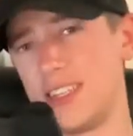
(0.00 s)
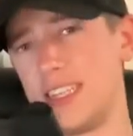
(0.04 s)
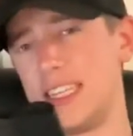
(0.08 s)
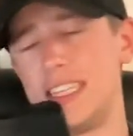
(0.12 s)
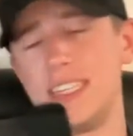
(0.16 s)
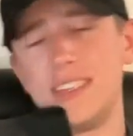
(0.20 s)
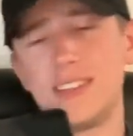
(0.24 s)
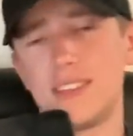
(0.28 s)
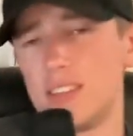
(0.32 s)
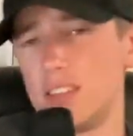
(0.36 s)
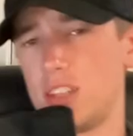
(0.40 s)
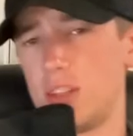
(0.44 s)

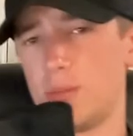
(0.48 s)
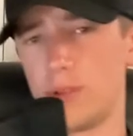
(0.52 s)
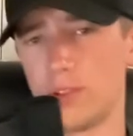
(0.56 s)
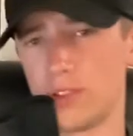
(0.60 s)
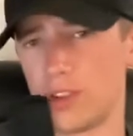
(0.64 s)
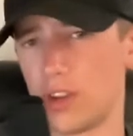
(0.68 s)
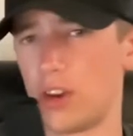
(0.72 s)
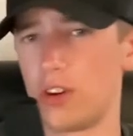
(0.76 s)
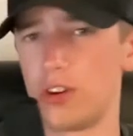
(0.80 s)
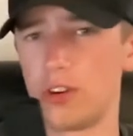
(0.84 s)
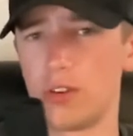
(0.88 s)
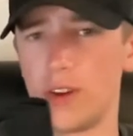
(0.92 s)
easily the most
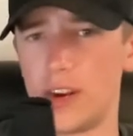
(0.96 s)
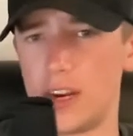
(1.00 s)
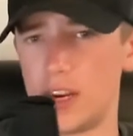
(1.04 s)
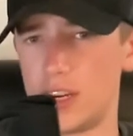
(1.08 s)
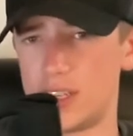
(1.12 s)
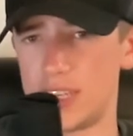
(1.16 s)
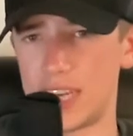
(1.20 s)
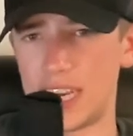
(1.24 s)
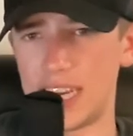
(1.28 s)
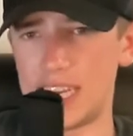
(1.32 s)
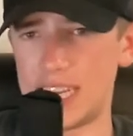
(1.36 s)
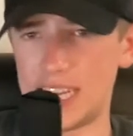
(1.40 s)
underrated
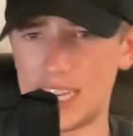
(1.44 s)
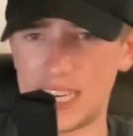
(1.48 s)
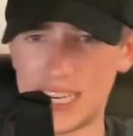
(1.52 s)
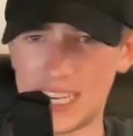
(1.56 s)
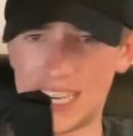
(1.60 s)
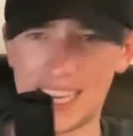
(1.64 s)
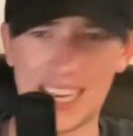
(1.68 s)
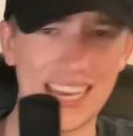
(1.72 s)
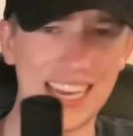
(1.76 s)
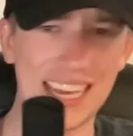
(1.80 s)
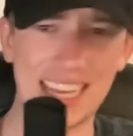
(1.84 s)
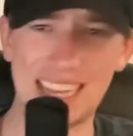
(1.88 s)
tight end
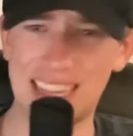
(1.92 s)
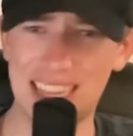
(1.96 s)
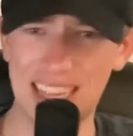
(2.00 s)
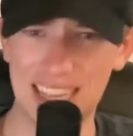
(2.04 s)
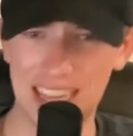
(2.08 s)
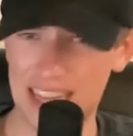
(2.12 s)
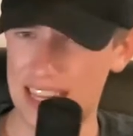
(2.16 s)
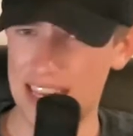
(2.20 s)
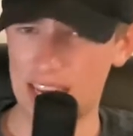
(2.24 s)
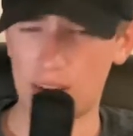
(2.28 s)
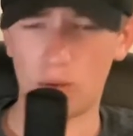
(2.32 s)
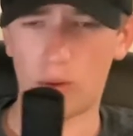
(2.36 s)
in the
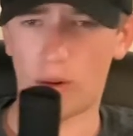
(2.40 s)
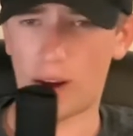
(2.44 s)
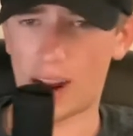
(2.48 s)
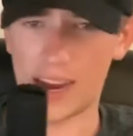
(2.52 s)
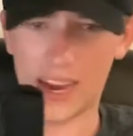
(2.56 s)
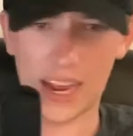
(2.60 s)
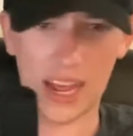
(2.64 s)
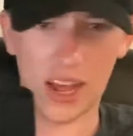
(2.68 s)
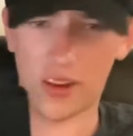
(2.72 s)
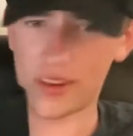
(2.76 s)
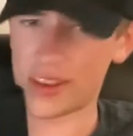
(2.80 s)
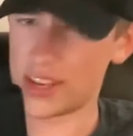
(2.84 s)
league right
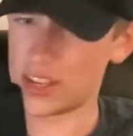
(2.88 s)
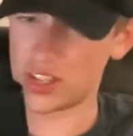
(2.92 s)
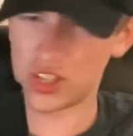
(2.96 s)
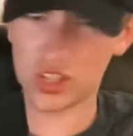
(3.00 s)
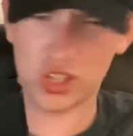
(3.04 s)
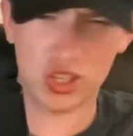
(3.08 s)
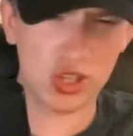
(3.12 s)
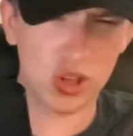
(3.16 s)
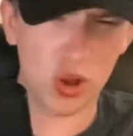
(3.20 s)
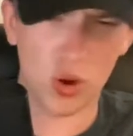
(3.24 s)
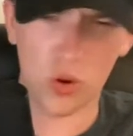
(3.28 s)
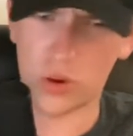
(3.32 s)
now. He's
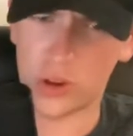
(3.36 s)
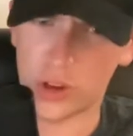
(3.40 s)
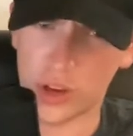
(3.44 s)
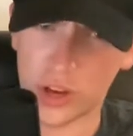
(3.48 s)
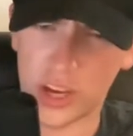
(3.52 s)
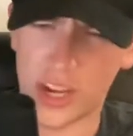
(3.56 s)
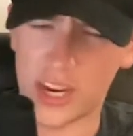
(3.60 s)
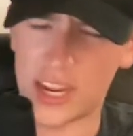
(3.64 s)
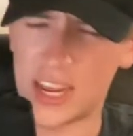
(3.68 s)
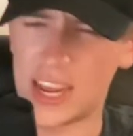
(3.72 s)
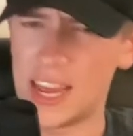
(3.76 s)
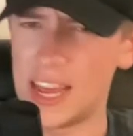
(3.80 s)
so
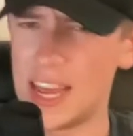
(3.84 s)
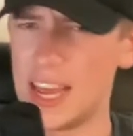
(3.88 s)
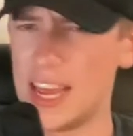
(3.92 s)
good.